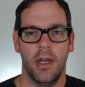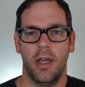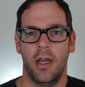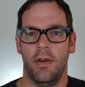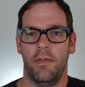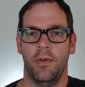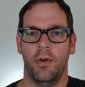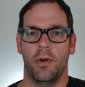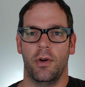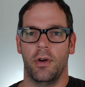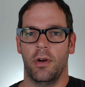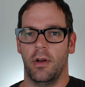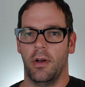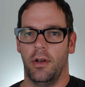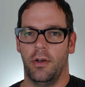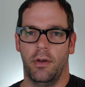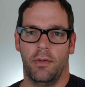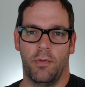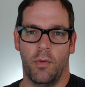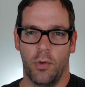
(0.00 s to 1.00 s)
If you're a
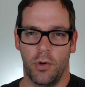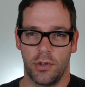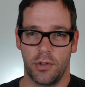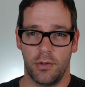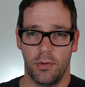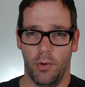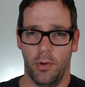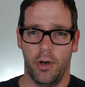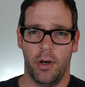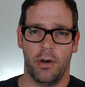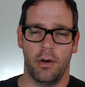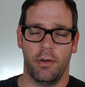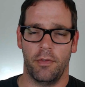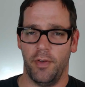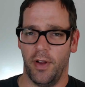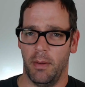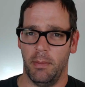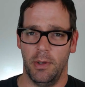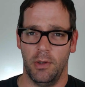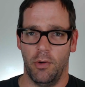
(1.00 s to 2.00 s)
divorce lawyer or
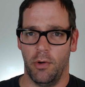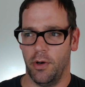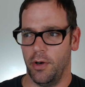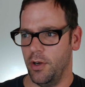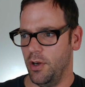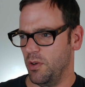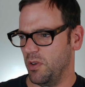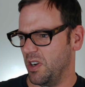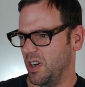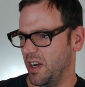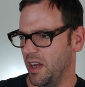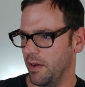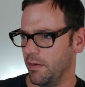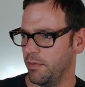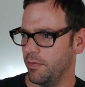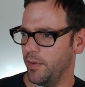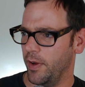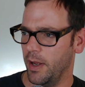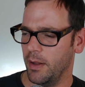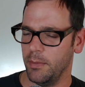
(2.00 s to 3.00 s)
family lawyer, you can have
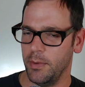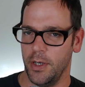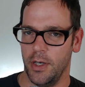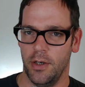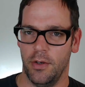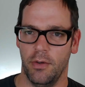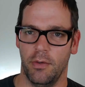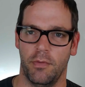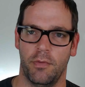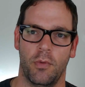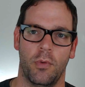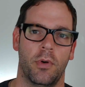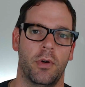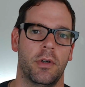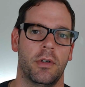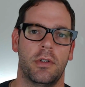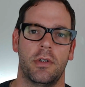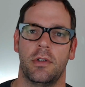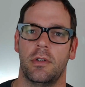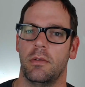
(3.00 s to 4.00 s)
family,
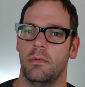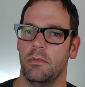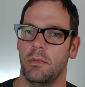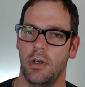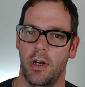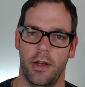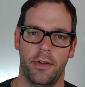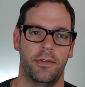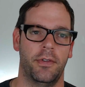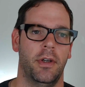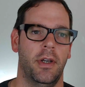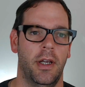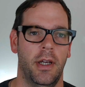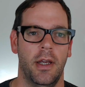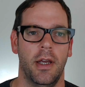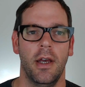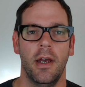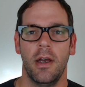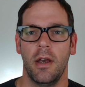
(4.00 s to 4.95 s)
divorce, custody.